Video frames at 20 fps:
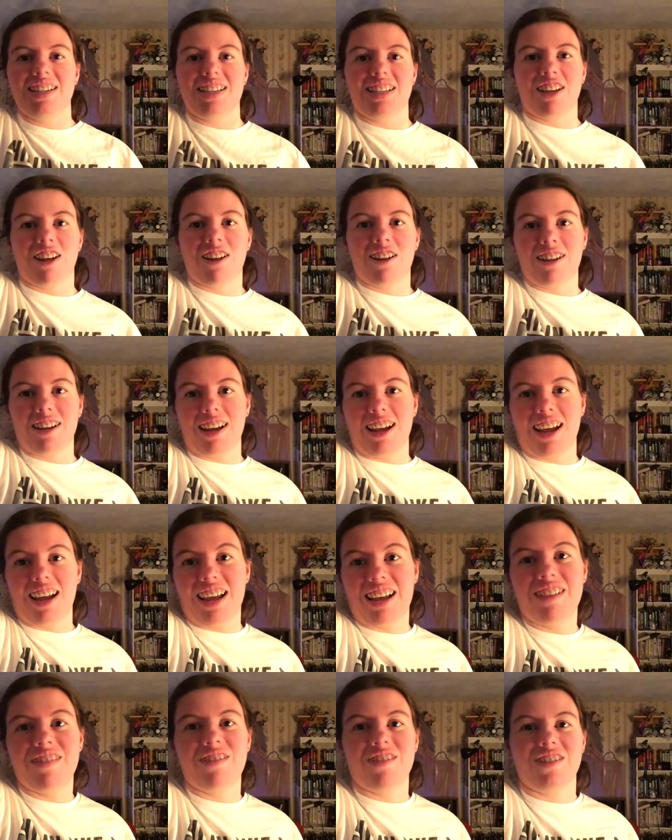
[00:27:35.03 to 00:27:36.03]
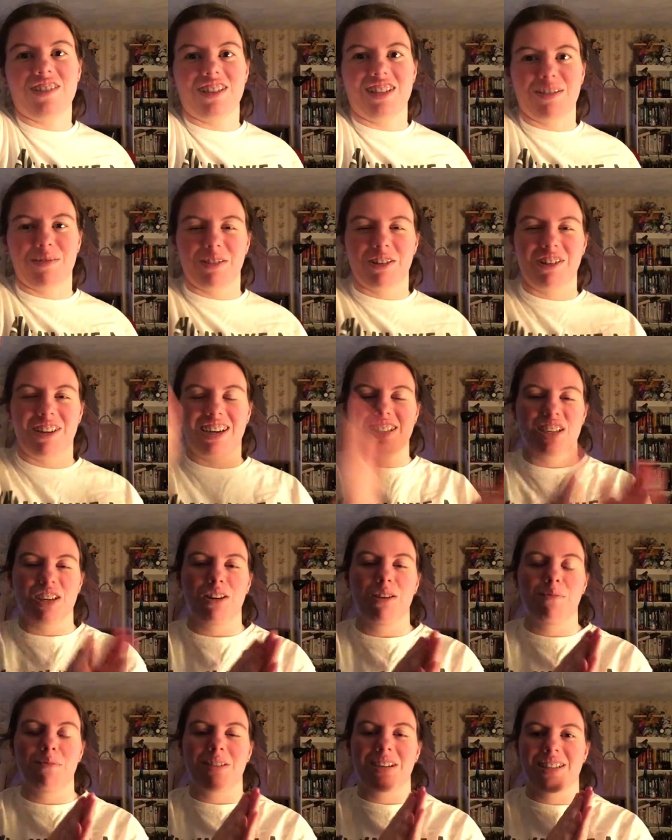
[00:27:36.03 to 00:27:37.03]
is all for this week, you guys. I
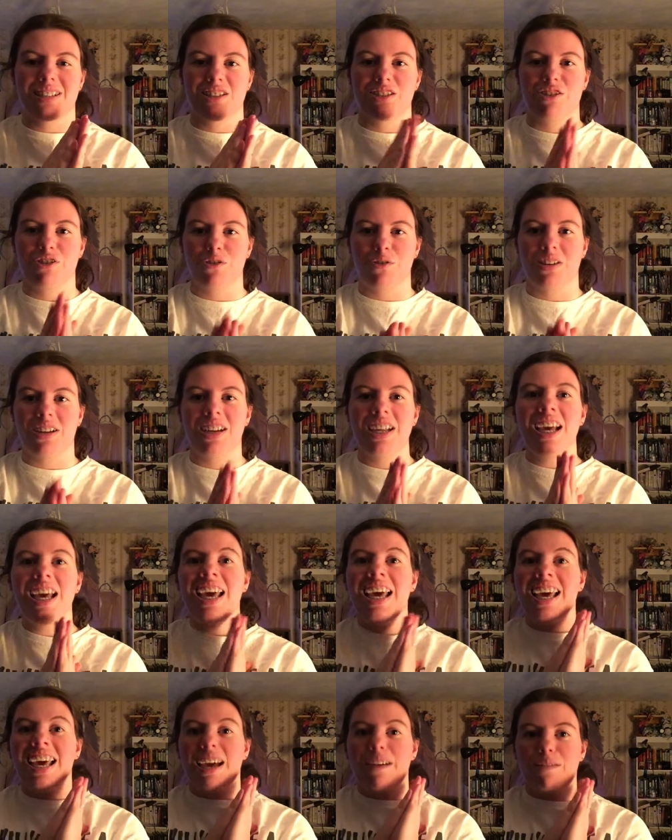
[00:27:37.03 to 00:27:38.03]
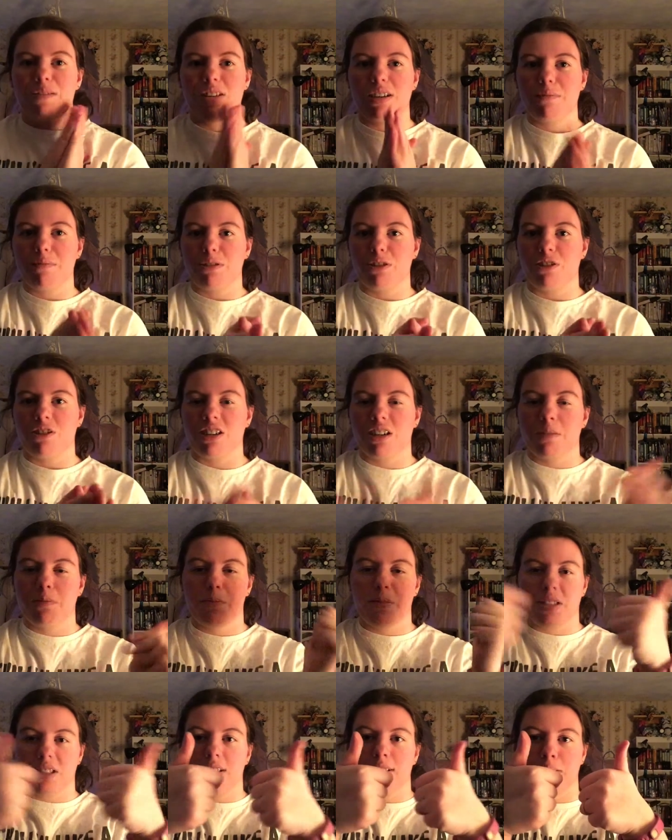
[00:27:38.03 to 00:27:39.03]
hope you guys enjoyed. If you did, be sure to give a
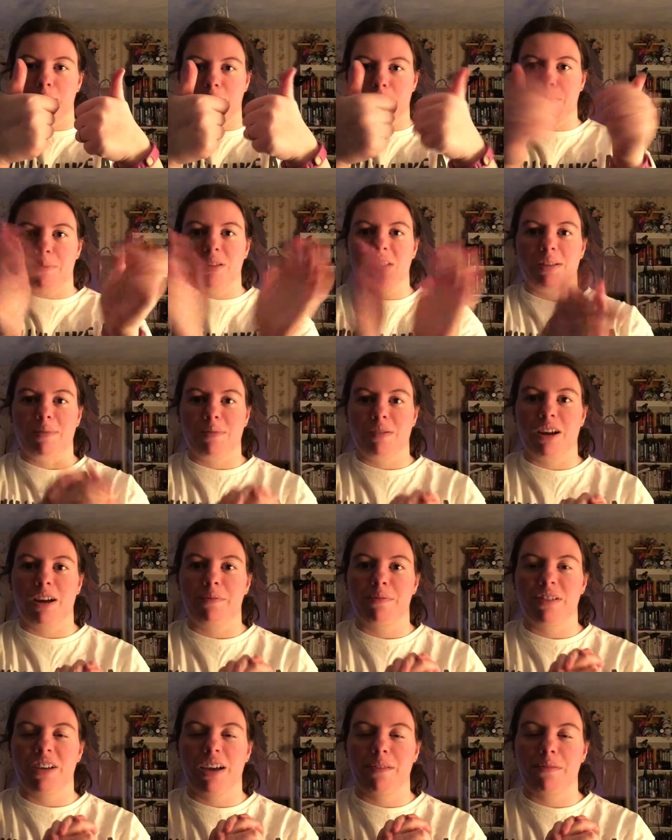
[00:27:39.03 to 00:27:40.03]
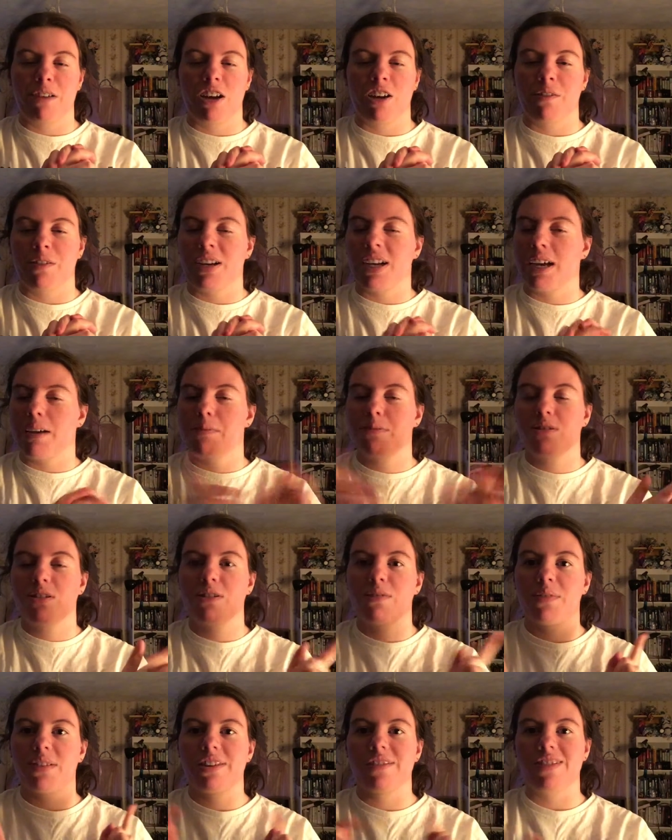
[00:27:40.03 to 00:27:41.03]
big thumbs up and subscribe if you have not already. I post
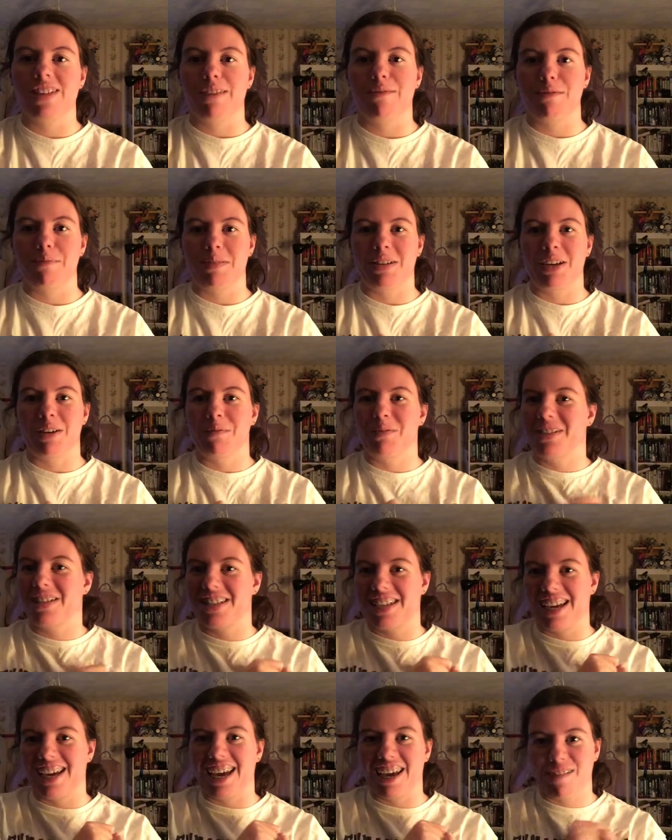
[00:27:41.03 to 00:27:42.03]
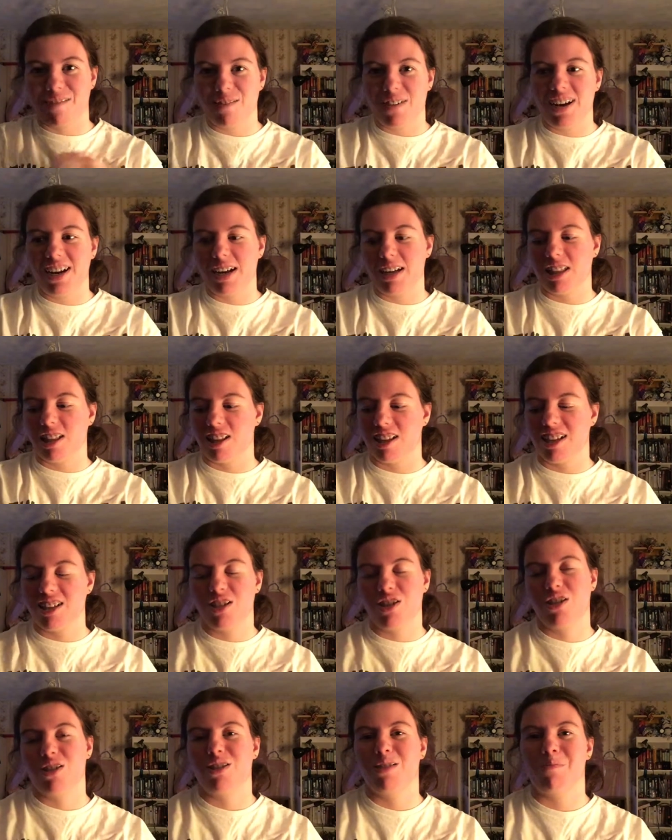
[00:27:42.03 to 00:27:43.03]
new videos every Monday, Wednesday, and Friday. The
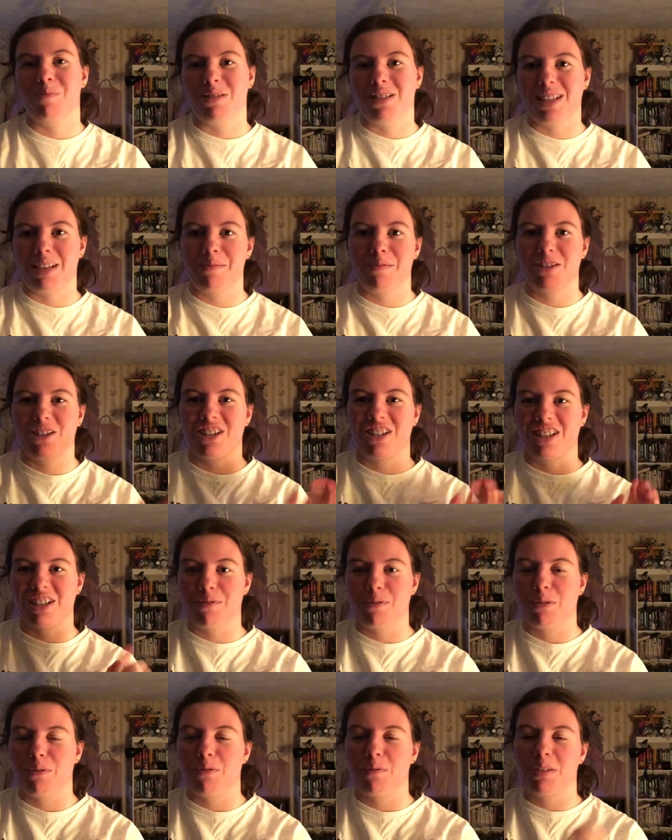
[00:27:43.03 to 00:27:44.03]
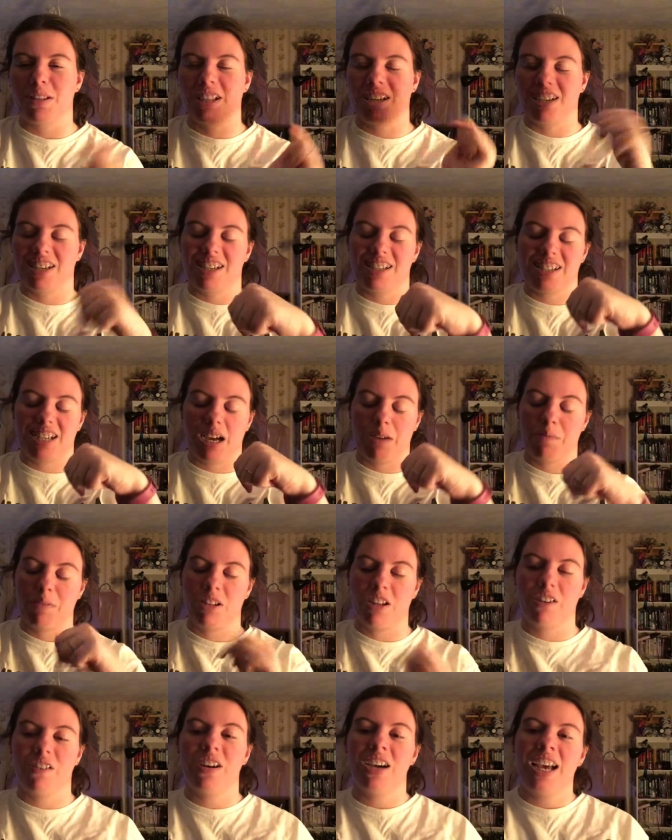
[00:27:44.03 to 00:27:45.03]
links to the books I mentioned this week will be linked down
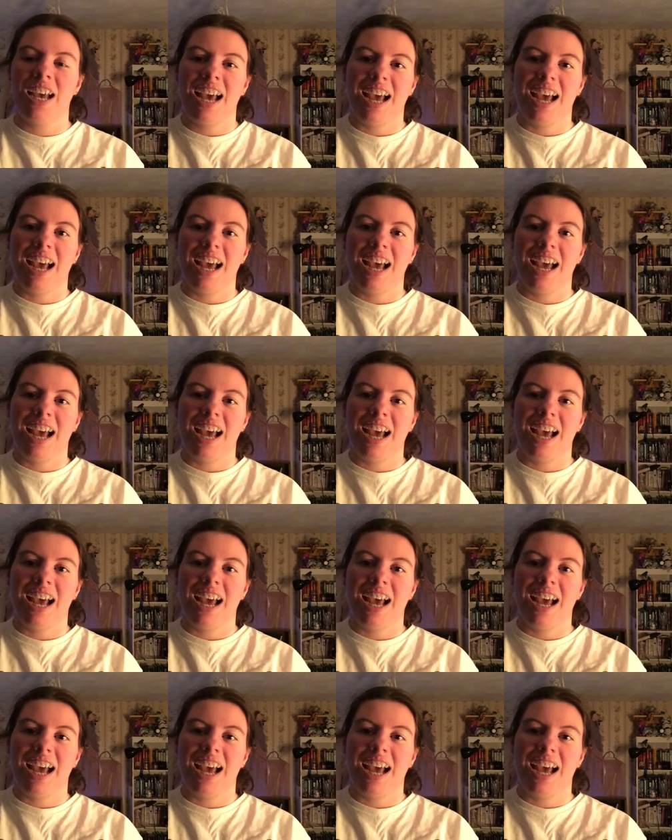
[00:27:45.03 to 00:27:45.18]
below.